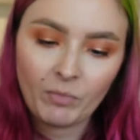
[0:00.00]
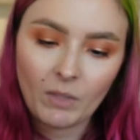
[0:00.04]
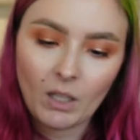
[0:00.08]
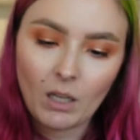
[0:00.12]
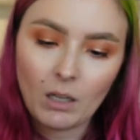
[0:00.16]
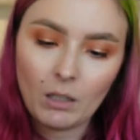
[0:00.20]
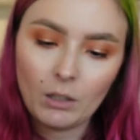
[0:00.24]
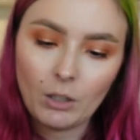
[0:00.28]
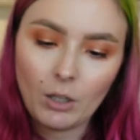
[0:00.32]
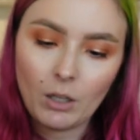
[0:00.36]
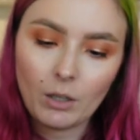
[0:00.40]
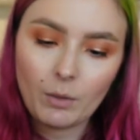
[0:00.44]

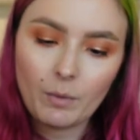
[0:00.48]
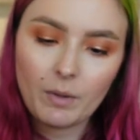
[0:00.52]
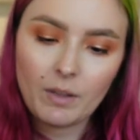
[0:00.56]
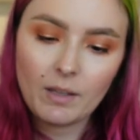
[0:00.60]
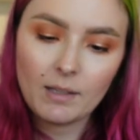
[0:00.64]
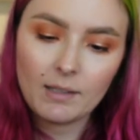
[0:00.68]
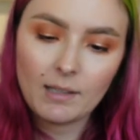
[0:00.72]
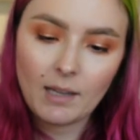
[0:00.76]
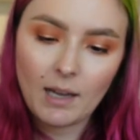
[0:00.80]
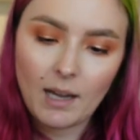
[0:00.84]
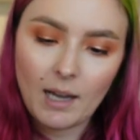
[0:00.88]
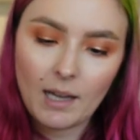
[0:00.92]
Along with
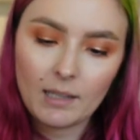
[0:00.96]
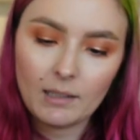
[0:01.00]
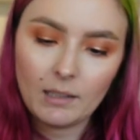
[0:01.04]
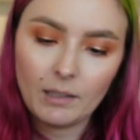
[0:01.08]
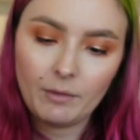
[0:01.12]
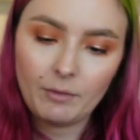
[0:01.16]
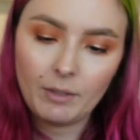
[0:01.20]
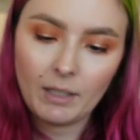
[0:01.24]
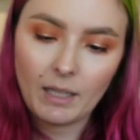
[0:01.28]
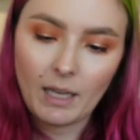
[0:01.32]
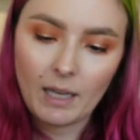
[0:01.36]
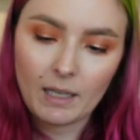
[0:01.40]
his hard
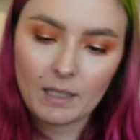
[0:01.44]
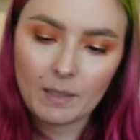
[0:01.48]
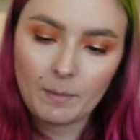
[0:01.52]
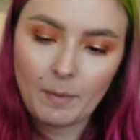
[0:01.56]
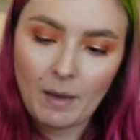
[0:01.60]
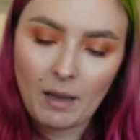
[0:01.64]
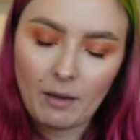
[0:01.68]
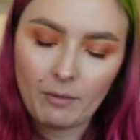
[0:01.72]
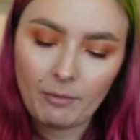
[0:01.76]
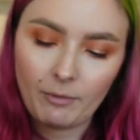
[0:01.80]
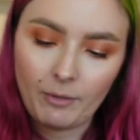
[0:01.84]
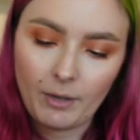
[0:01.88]
living
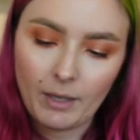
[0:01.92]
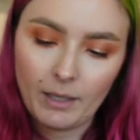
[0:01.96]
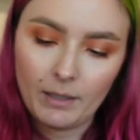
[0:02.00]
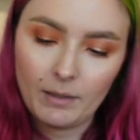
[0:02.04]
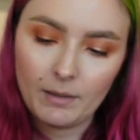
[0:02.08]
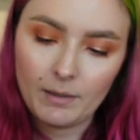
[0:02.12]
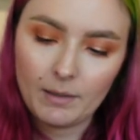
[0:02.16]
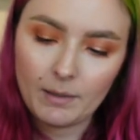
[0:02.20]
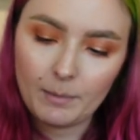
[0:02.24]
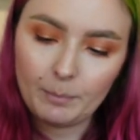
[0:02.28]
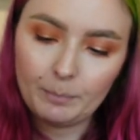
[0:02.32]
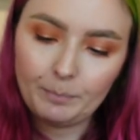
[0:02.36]
expat
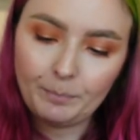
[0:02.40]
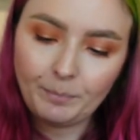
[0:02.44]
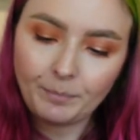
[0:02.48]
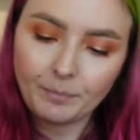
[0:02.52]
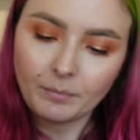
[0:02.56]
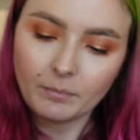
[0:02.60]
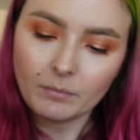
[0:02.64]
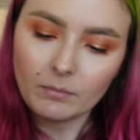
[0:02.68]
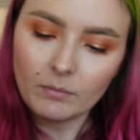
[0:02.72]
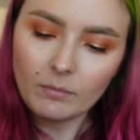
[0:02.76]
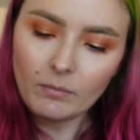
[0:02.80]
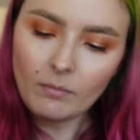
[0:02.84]
friends,
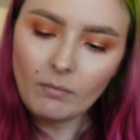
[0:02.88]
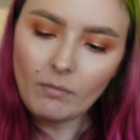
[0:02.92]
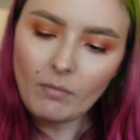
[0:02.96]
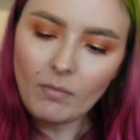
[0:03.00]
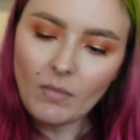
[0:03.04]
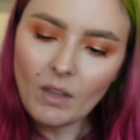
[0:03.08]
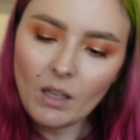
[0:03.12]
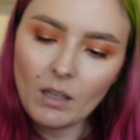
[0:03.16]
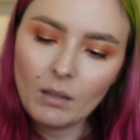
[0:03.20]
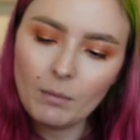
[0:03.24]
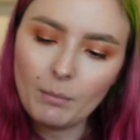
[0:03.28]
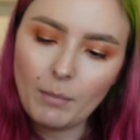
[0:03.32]

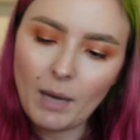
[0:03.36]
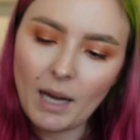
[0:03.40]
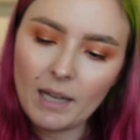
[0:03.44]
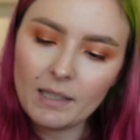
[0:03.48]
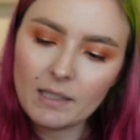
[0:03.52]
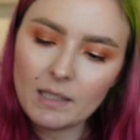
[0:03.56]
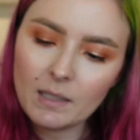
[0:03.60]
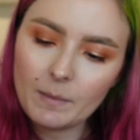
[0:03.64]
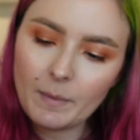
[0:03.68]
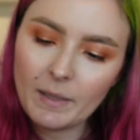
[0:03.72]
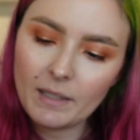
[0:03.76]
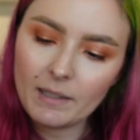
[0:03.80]
Martin
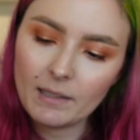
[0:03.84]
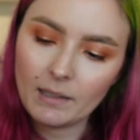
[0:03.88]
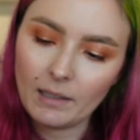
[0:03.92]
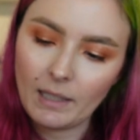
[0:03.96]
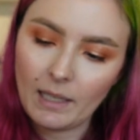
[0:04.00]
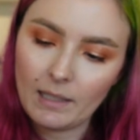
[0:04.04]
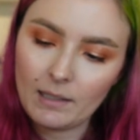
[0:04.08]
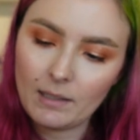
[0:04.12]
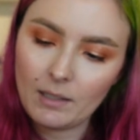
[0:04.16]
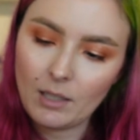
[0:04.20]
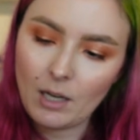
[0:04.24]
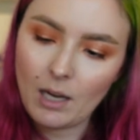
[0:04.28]
spends
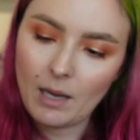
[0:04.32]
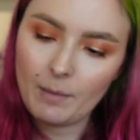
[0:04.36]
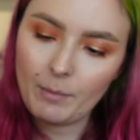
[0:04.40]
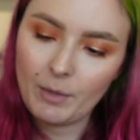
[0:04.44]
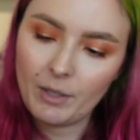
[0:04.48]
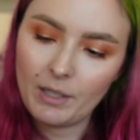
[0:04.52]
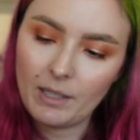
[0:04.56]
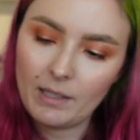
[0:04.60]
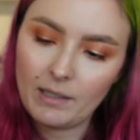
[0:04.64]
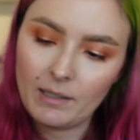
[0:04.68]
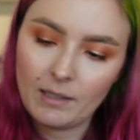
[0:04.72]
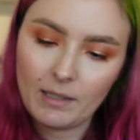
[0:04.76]
less time
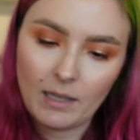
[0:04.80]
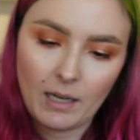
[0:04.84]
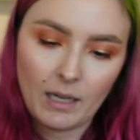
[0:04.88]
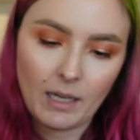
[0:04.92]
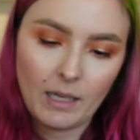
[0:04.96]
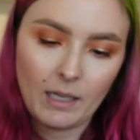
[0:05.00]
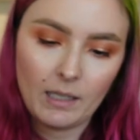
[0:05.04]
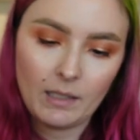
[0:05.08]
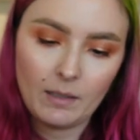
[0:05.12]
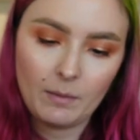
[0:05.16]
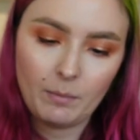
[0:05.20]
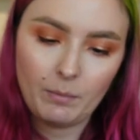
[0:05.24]
on his
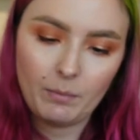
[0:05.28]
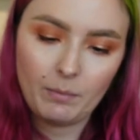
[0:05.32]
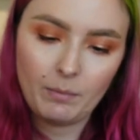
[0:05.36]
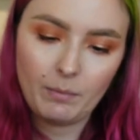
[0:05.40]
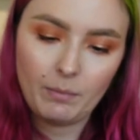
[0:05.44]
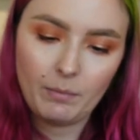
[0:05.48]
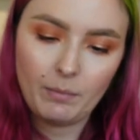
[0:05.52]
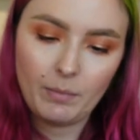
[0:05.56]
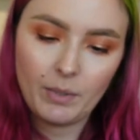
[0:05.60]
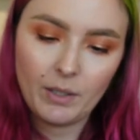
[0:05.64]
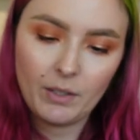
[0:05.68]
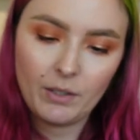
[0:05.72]
studies,
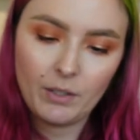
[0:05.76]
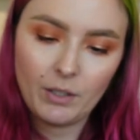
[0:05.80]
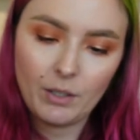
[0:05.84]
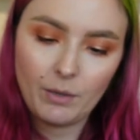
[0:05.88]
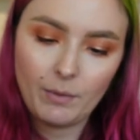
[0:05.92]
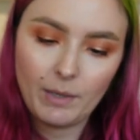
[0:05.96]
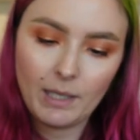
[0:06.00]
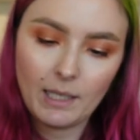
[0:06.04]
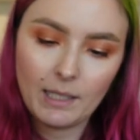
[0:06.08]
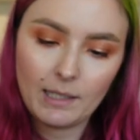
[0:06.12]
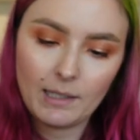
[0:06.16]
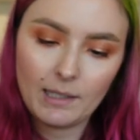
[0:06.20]

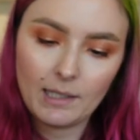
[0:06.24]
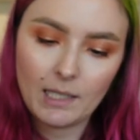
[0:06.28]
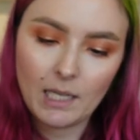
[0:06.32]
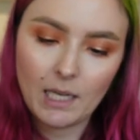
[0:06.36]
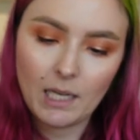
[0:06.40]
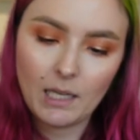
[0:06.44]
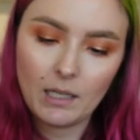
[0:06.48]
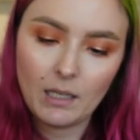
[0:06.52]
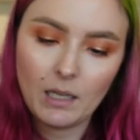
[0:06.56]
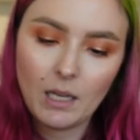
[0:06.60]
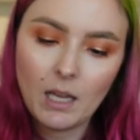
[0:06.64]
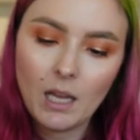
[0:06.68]
pursuing
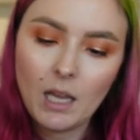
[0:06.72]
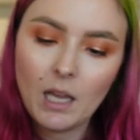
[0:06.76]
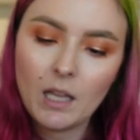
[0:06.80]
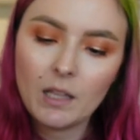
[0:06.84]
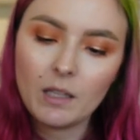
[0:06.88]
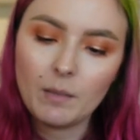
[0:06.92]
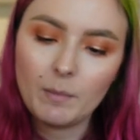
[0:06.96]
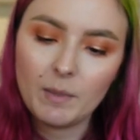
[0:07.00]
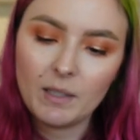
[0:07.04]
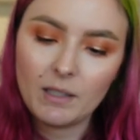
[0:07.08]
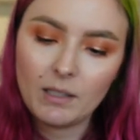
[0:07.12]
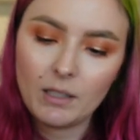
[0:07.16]
instead
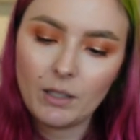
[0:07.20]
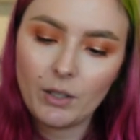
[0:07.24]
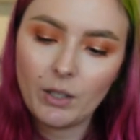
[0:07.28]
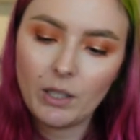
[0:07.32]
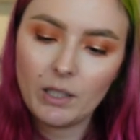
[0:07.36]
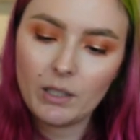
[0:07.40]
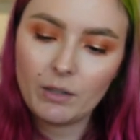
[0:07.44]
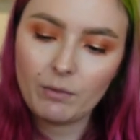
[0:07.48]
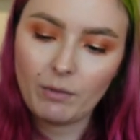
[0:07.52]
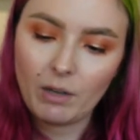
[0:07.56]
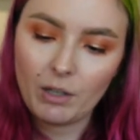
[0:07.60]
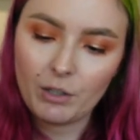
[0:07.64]
the
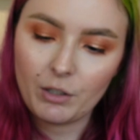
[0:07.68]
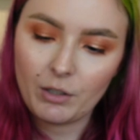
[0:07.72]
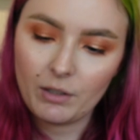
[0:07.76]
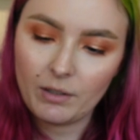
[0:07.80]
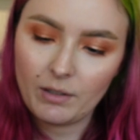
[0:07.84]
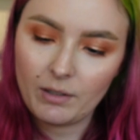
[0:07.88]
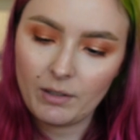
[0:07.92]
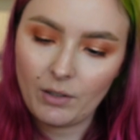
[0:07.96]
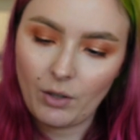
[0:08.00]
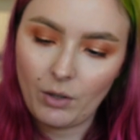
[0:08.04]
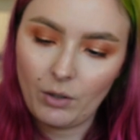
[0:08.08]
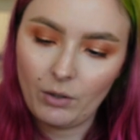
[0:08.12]
mysterious Russian
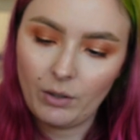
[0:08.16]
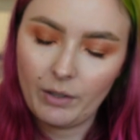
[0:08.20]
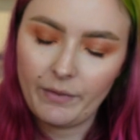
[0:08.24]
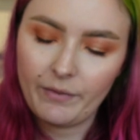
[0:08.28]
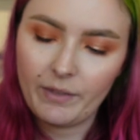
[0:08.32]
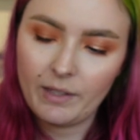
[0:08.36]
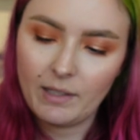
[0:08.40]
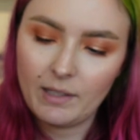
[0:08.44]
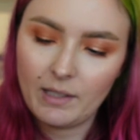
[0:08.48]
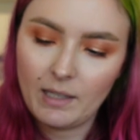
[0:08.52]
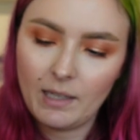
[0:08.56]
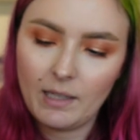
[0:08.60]
soul in the
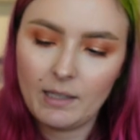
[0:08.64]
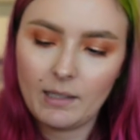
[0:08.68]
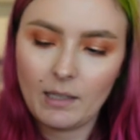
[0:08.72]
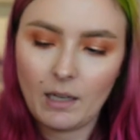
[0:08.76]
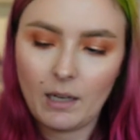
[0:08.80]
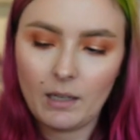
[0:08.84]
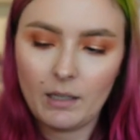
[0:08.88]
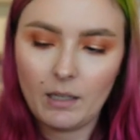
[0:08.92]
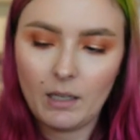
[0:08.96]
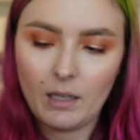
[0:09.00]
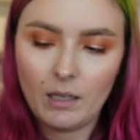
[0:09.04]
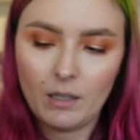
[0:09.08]
city's
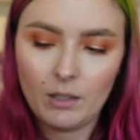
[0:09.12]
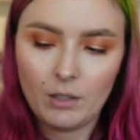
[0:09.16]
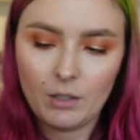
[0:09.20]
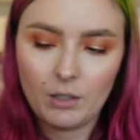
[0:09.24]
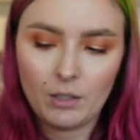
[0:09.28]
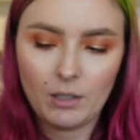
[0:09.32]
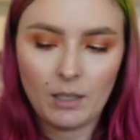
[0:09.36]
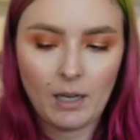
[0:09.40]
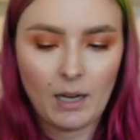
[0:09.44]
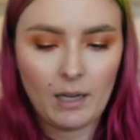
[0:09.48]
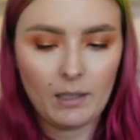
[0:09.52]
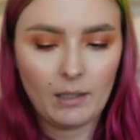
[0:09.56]

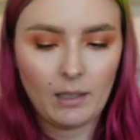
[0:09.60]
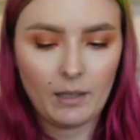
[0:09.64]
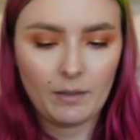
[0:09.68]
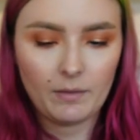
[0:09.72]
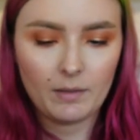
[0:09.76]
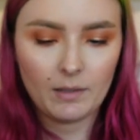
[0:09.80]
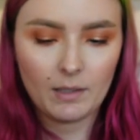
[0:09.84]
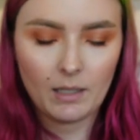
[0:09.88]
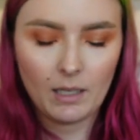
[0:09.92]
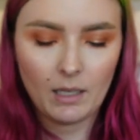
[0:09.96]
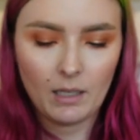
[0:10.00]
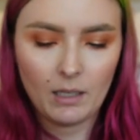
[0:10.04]
unhinged nightlife
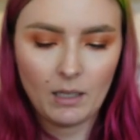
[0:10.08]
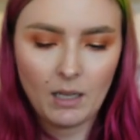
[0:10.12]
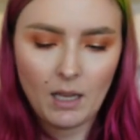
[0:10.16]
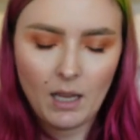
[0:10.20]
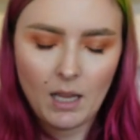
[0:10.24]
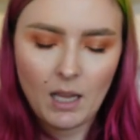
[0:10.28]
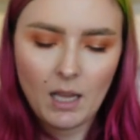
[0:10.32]
scene.